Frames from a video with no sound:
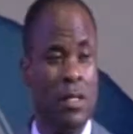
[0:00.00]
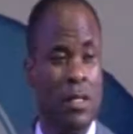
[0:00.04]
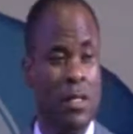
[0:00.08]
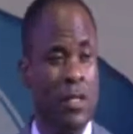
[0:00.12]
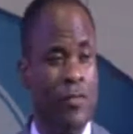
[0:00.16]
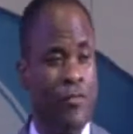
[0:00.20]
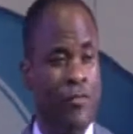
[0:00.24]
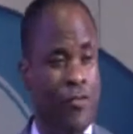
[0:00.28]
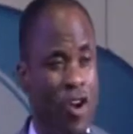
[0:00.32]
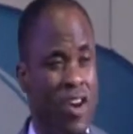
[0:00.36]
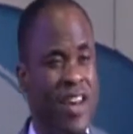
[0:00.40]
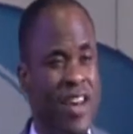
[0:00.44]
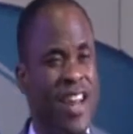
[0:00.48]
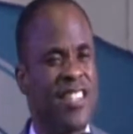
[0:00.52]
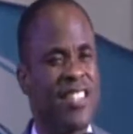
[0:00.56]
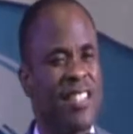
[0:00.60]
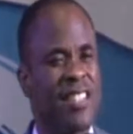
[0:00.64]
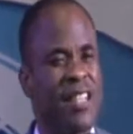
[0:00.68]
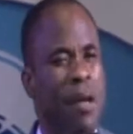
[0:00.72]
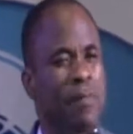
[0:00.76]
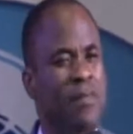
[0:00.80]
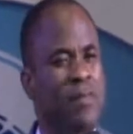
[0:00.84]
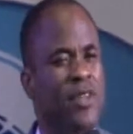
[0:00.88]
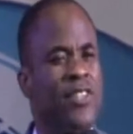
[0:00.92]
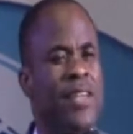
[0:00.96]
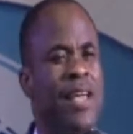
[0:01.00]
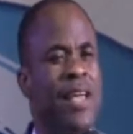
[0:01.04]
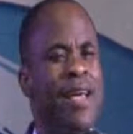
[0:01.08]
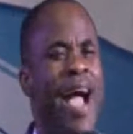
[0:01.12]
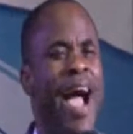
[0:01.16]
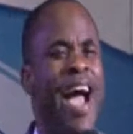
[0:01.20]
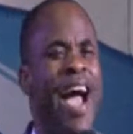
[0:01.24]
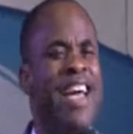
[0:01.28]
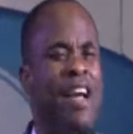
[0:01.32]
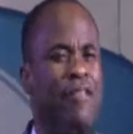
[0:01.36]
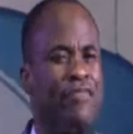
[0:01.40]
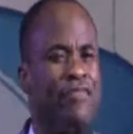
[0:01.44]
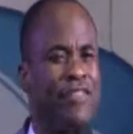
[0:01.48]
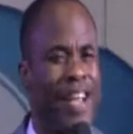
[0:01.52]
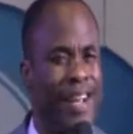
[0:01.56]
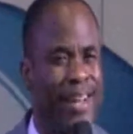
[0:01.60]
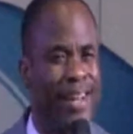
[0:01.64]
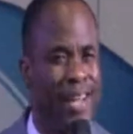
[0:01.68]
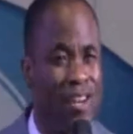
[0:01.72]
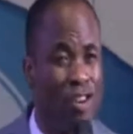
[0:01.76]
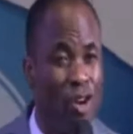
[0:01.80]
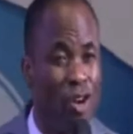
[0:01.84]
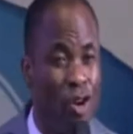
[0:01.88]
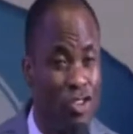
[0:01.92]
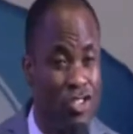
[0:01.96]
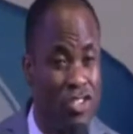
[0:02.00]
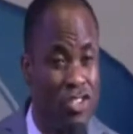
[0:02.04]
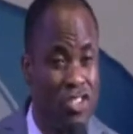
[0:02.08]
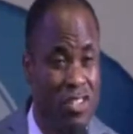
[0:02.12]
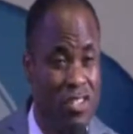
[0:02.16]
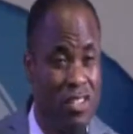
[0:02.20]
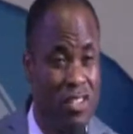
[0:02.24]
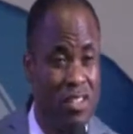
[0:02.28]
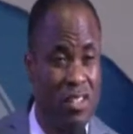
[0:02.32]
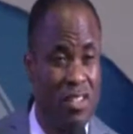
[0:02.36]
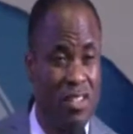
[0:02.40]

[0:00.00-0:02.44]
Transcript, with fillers: If you understand me, say, I have taken note.